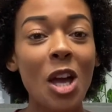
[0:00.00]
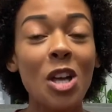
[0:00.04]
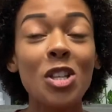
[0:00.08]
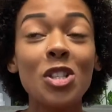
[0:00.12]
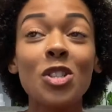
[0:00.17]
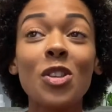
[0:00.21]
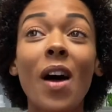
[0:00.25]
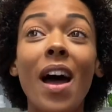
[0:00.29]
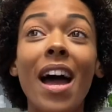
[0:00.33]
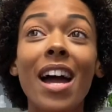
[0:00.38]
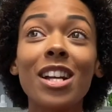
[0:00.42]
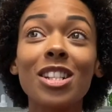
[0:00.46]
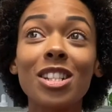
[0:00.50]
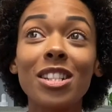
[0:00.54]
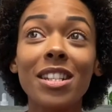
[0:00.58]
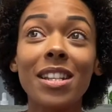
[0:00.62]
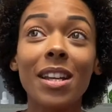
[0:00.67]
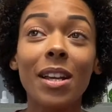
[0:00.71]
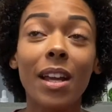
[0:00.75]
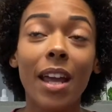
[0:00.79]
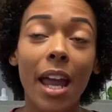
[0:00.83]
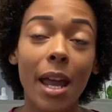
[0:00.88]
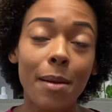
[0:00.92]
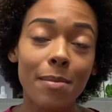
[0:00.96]
So I actually
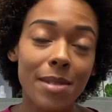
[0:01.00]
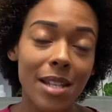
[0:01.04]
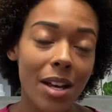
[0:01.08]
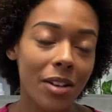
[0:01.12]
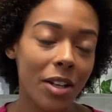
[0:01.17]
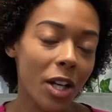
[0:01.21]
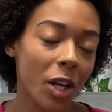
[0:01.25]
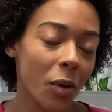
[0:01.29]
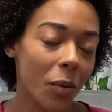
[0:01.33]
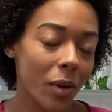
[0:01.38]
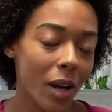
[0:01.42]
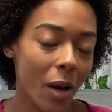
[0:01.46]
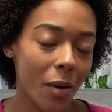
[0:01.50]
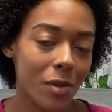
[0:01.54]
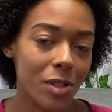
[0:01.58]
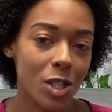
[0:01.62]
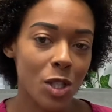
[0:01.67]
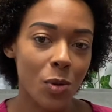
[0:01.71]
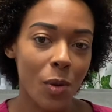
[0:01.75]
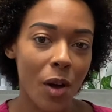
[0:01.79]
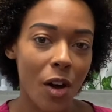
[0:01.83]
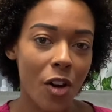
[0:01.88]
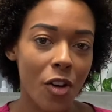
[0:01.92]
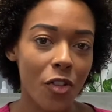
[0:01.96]
came down here when I was
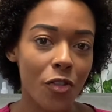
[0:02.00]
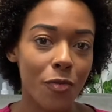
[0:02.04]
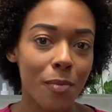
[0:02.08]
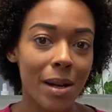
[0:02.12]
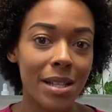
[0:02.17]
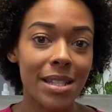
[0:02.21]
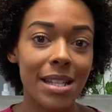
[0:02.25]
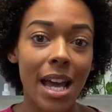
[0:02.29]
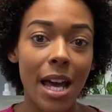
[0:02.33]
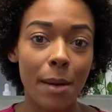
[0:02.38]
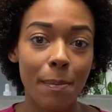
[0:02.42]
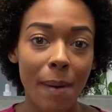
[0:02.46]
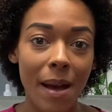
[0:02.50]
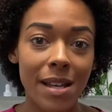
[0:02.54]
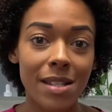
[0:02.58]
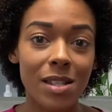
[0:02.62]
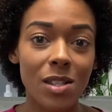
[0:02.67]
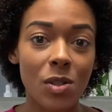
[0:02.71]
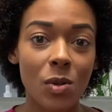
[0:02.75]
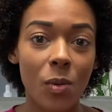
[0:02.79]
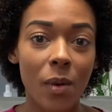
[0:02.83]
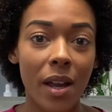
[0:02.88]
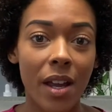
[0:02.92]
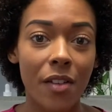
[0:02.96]
12. My dad passed
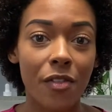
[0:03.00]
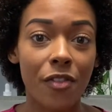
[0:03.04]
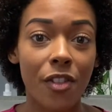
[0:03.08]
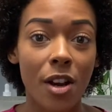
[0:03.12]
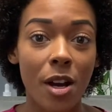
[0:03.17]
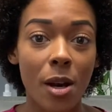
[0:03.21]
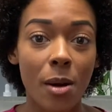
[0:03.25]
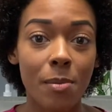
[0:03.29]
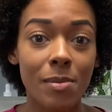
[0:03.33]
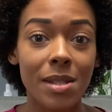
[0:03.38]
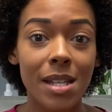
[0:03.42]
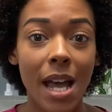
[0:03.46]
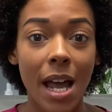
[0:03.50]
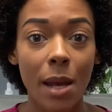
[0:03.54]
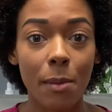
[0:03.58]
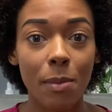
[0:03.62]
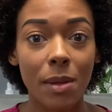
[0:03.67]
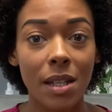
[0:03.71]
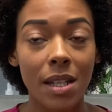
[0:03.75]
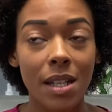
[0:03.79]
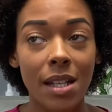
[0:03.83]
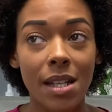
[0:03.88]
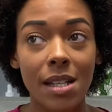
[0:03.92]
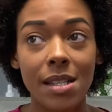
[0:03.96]
away from
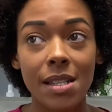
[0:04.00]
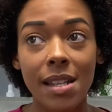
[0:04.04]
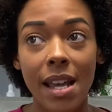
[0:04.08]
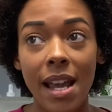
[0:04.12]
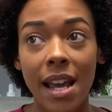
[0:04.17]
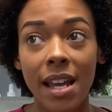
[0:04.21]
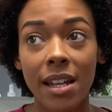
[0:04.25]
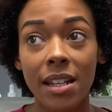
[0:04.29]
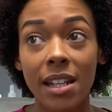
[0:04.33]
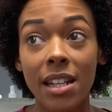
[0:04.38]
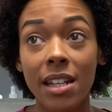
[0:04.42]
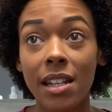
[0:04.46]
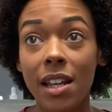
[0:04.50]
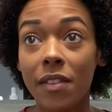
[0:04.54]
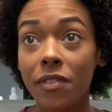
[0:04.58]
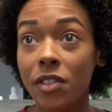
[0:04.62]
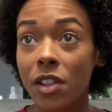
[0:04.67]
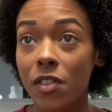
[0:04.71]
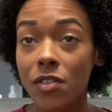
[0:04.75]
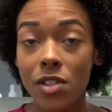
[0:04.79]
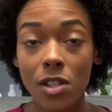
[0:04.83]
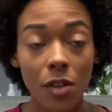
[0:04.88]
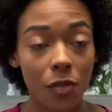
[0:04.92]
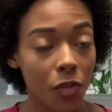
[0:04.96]
diabetes, and he left
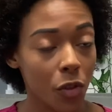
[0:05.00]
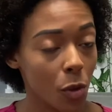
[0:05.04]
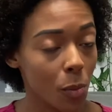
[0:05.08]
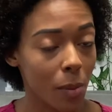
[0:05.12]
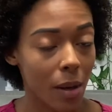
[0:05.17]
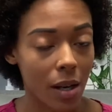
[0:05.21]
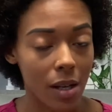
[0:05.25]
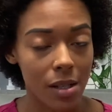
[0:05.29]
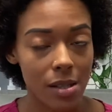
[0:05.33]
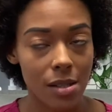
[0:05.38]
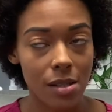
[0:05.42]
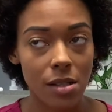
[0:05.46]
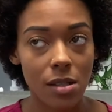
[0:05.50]
us a few bucks.